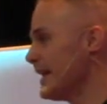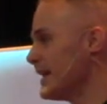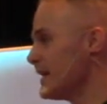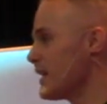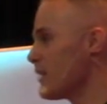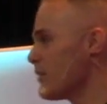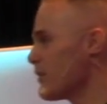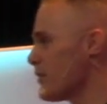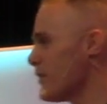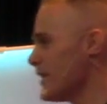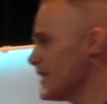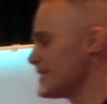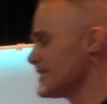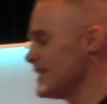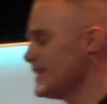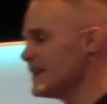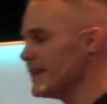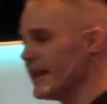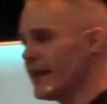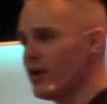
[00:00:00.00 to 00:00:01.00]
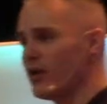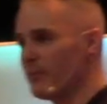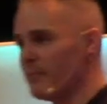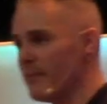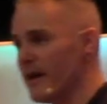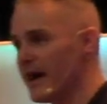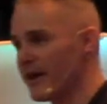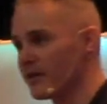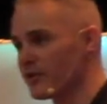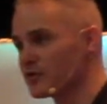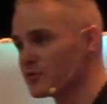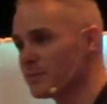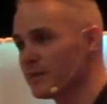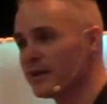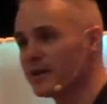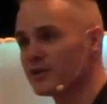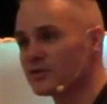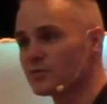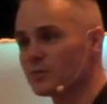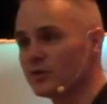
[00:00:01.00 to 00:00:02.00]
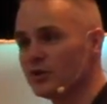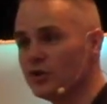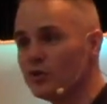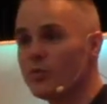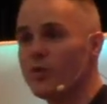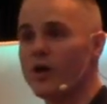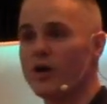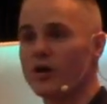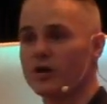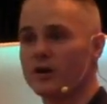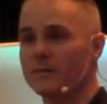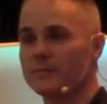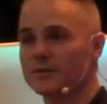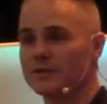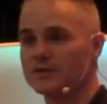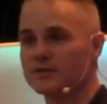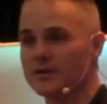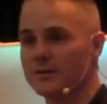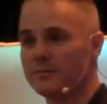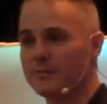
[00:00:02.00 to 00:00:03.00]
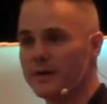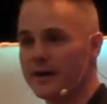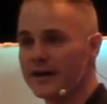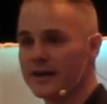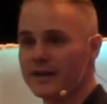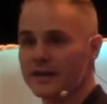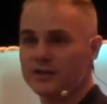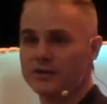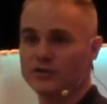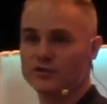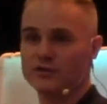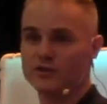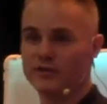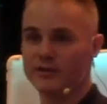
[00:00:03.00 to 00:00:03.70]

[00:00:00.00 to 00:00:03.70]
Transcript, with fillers: The other thing is, he didn't help matters because when you walk up to somebody and you do